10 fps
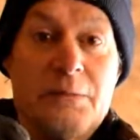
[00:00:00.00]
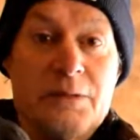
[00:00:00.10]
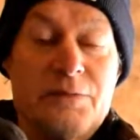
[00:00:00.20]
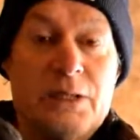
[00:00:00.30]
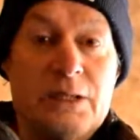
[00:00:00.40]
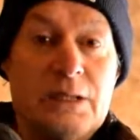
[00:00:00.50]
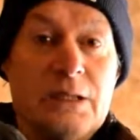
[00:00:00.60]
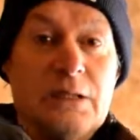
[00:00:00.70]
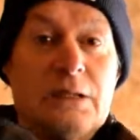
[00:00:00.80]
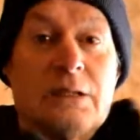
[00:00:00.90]
fits
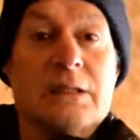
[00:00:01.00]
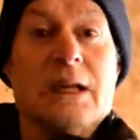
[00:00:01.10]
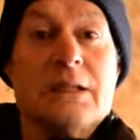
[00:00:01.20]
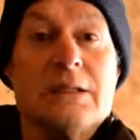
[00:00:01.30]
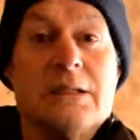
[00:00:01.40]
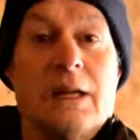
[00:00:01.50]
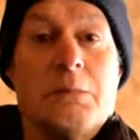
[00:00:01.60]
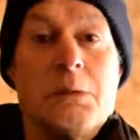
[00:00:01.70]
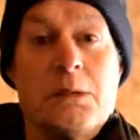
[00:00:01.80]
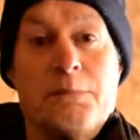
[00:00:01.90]
into the
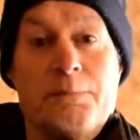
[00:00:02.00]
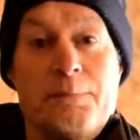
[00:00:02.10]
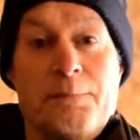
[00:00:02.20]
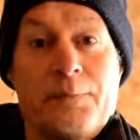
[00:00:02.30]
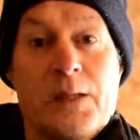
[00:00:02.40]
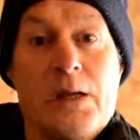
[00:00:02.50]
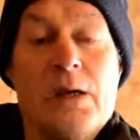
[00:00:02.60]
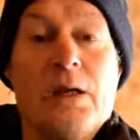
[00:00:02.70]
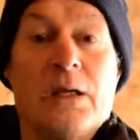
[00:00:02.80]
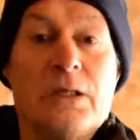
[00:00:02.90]
acetabulum
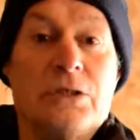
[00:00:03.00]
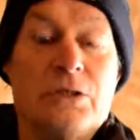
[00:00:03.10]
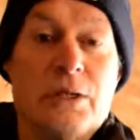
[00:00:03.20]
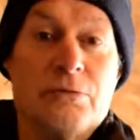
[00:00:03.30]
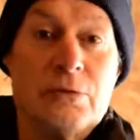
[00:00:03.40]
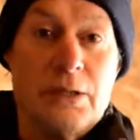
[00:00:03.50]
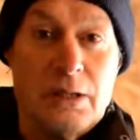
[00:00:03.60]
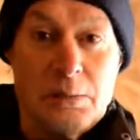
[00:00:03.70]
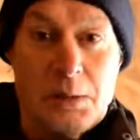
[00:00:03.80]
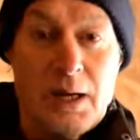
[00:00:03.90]
is generally
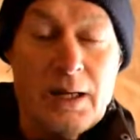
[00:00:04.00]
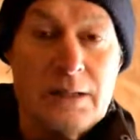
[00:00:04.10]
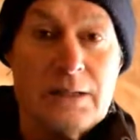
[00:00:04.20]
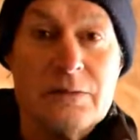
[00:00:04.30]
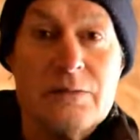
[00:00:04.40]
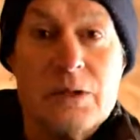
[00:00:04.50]
the place of